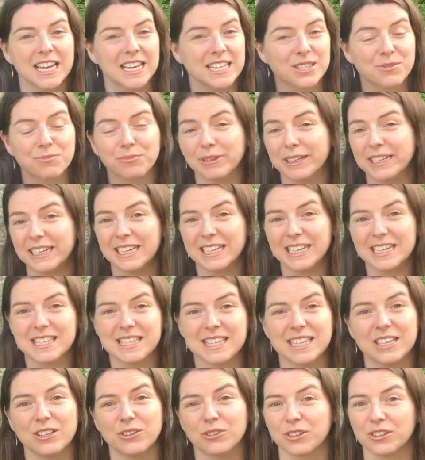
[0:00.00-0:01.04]
It's really
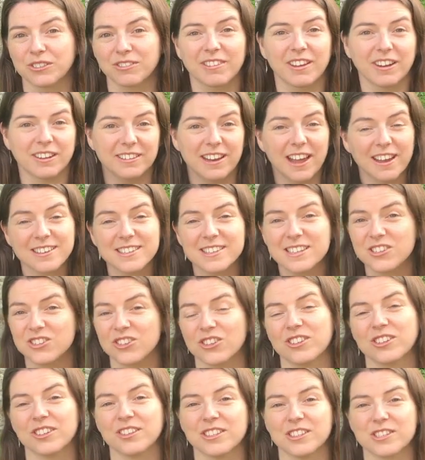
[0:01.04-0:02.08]
easy, they're next to each
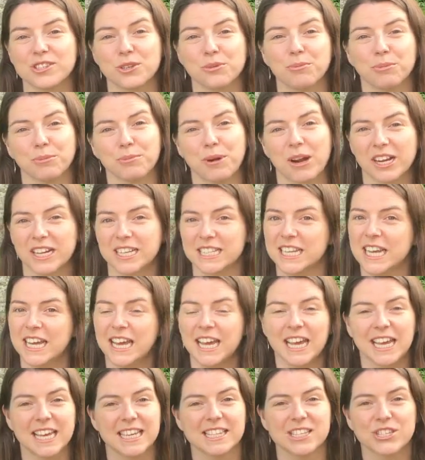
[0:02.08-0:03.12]
other in the supermarket,
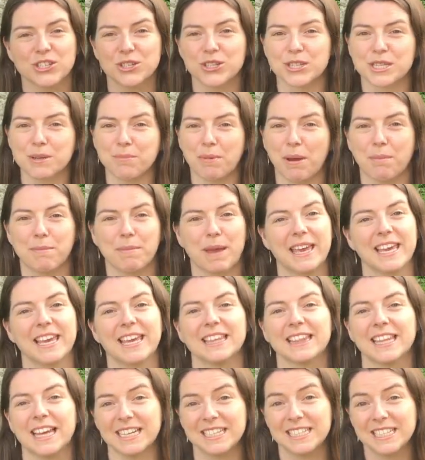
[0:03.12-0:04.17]
it's just about
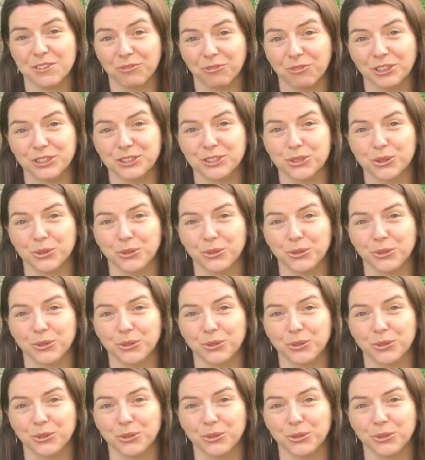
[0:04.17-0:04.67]
making that different